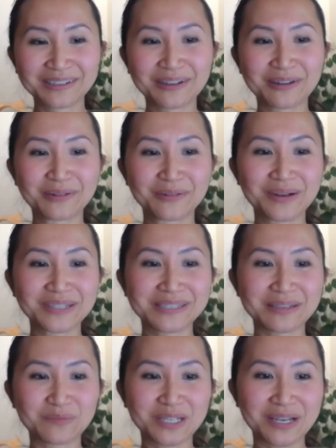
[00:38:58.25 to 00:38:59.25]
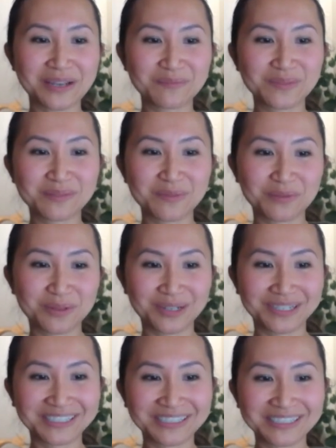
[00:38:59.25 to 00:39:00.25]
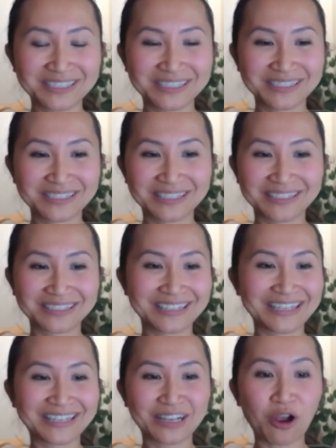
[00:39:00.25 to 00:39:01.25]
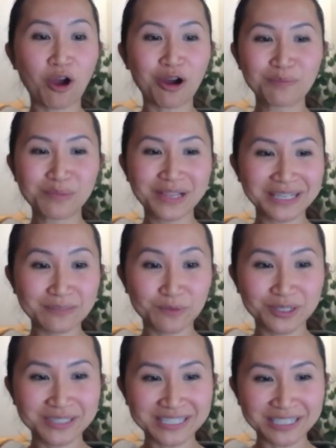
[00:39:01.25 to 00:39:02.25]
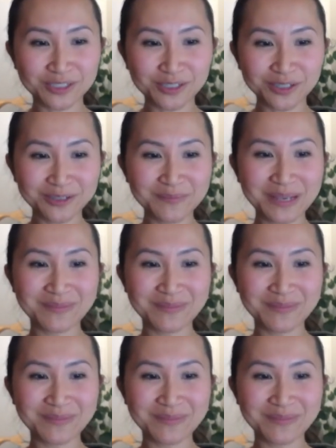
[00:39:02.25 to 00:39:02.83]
you know, sometimes when we're in a complex procedure,